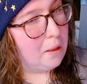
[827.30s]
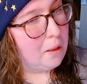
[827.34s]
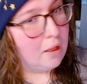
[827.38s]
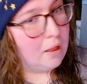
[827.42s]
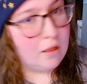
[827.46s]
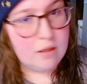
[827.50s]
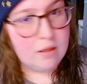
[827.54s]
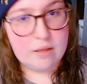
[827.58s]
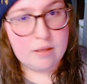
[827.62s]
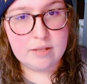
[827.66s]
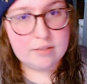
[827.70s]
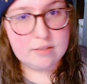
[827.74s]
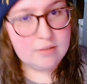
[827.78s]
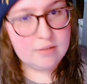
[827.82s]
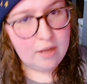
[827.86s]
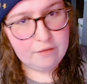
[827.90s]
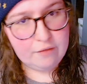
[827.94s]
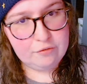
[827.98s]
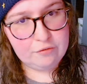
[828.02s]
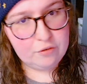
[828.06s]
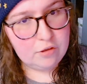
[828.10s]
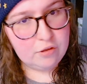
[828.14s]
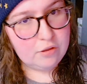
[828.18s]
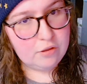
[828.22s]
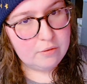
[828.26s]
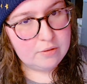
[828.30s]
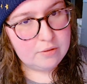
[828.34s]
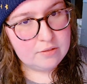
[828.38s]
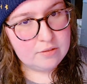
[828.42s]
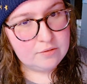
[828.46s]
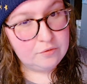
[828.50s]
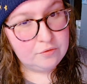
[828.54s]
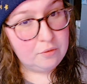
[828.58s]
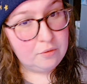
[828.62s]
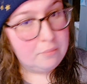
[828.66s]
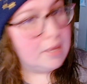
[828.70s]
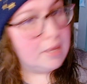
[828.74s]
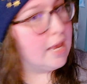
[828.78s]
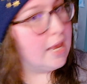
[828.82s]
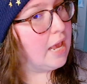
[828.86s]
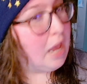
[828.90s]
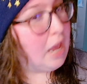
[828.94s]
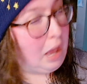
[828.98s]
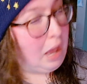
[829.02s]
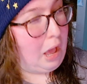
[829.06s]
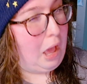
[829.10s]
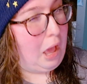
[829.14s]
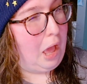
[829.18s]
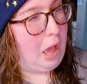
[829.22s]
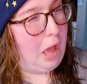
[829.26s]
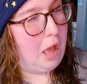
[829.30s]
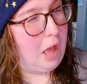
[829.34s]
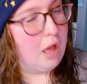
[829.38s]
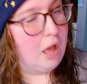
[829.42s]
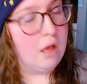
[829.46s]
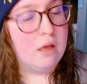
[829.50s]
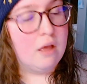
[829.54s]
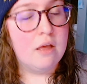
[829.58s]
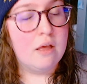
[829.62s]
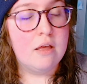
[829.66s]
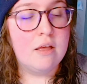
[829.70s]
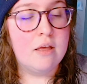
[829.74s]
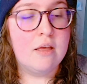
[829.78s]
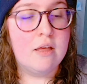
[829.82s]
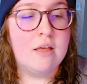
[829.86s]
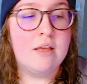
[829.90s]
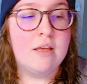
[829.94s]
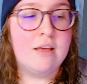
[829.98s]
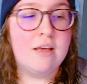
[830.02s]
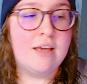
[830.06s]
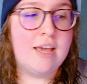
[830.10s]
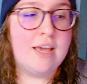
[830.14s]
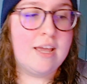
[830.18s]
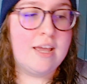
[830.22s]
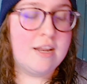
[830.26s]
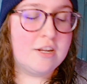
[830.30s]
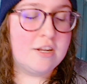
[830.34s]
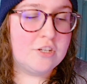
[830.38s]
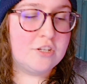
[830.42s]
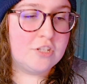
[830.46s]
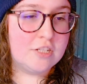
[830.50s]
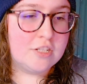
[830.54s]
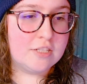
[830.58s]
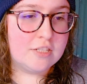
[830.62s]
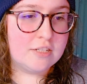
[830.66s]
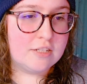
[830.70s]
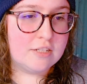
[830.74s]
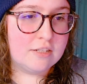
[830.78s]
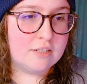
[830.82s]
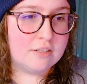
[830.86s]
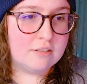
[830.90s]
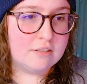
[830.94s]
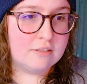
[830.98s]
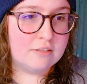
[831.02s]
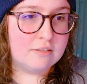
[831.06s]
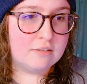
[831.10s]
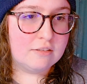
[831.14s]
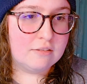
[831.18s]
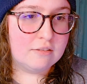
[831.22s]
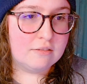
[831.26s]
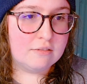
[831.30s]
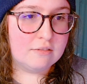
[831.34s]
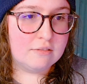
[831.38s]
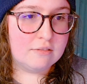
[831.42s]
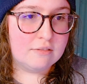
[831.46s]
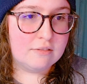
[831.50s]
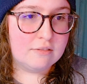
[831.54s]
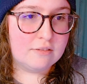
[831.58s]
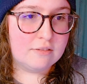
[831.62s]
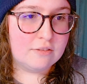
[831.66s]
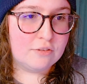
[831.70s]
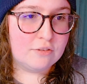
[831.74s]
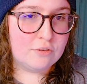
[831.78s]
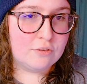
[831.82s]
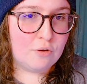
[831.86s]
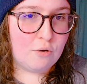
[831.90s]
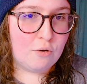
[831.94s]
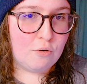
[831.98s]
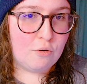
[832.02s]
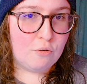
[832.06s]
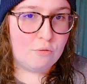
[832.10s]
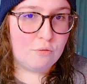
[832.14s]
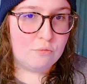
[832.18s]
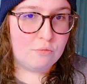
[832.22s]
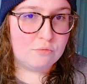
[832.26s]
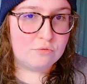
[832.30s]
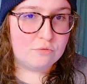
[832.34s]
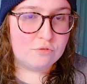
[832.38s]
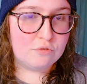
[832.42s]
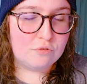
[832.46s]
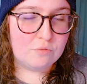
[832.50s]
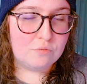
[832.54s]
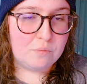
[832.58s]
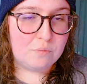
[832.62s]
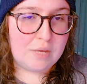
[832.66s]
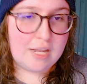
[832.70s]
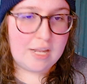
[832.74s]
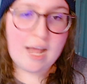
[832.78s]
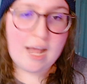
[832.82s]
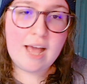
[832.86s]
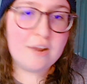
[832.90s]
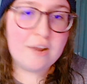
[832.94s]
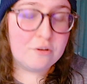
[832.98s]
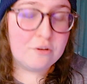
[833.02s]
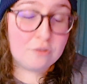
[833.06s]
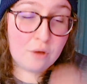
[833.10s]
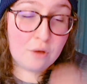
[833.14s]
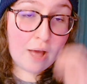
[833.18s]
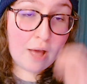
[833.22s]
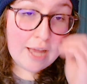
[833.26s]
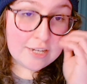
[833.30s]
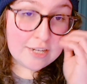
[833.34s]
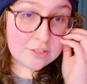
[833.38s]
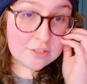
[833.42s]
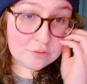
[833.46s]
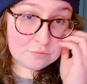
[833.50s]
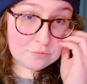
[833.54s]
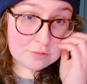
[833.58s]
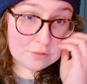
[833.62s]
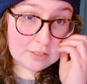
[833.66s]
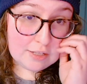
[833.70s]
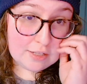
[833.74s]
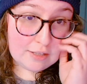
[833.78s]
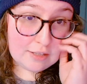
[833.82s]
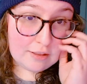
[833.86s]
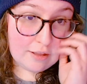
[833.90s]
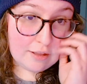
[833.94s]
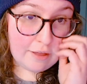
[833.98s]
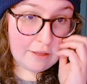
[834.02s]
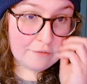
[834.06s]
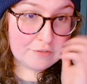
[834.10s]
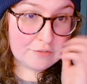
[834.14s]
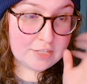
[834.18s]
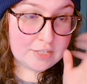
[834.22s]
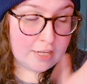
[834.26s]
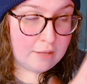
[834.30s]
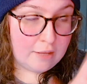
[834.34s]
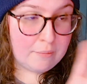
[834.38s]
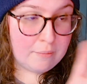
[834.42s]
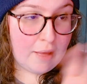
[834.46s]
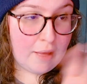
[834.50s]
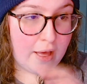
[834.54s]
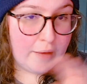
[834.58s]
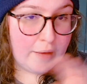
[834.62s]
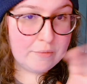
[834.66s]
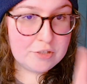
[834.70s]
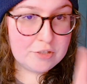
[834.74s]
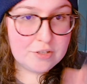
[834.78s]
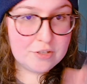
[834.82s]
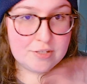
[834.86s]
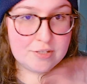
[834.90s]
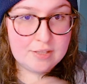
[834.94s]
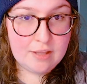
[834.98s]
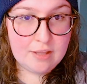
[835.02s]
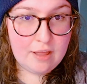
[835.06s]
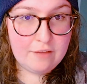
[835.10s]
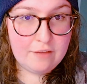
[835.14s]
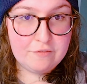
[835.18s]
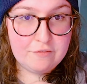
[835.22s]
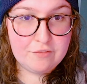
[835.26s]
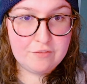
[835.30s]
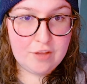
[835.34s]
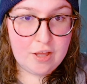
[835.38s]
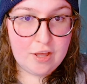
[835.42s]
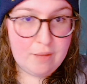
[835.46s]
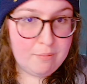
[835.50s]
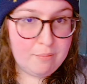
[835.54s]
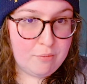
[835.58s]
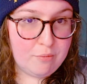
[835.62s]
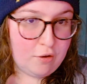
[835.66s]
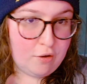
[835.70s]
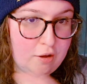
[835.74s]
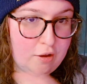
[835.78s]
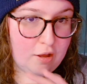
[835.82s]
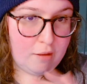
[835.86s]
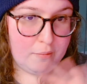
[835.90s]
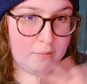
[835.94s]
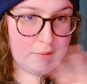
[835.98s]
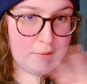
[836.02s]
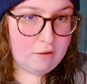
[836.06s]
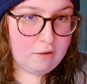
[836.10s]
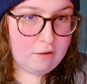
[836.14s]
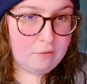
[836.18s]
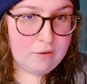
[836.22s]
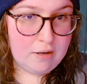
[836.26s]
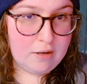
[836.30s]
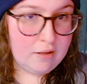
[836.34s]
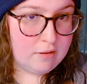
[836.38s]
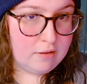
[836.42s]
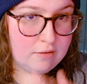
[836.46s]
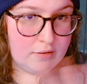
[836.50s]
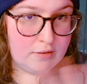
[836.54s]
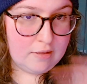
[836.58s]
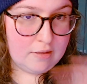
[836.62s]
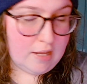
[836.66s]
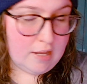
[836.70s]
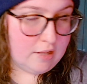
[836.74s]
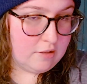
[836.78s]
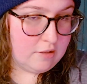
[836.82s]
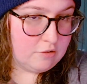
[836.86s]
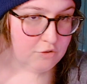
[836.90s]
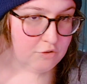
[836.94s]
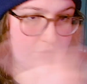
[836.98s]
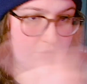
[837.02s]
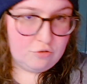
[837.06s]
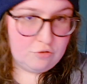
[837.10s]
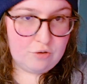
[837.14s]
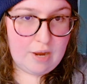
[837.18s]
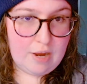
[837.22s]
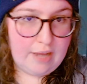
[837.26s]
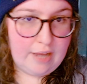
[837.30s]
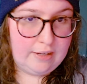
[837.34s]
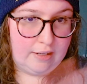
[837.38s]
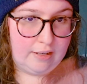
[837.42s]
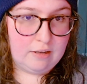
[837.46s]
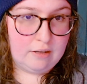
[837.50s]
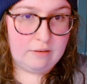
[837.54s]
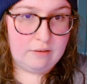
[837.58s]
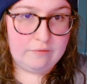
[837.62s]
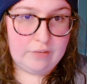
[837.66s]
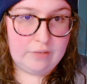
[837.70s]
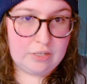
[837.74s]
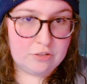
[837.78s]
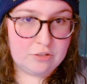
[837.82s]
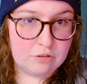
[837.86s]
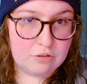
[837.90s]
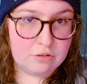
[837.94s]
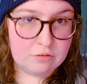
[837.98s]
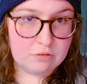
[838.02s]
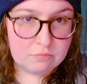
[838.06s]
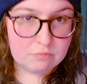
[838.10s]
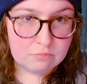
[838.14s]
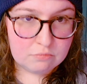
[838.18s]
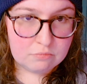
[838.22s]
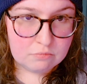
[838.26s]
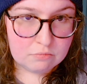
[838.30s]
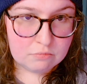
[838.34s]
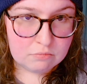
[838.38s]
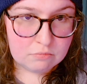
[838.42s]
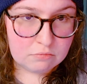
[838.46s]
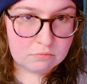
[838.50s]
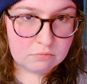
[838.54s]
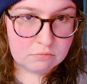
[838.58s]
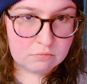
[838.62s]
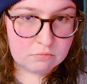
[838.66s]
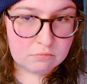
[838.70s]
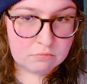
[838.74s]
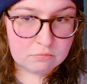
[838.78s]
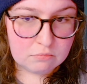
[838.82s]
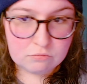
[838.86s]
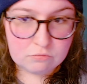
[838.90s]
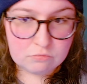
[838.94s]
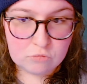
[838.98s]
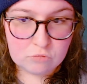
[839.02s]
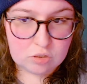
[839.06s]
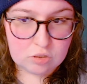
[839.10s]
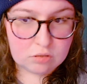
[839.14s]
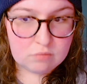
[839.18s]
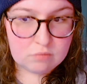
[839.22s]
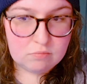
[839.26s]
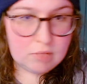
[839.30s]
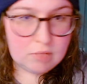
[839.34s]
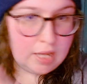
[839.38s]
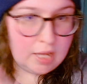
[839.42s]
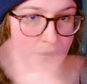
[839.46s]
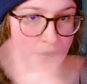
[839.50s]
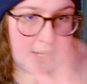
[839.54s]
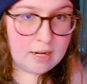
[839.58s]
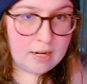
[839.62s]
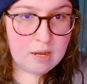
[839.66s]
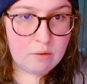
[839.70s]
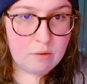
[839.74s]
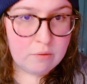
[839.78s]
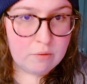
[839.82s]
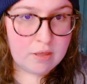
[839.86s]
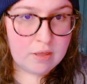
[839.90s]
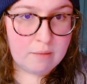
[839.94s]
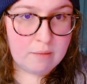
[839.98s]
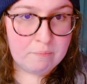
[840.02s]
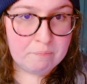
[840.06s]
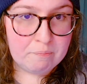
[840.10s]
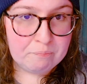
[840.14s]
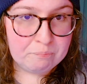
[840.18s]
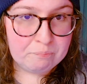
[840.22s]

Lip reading: it's not for you, it's for me. And it's just so sweet. I don't know. I just really loved him. I would just love a book about dragon adventures. Just hanging out with him.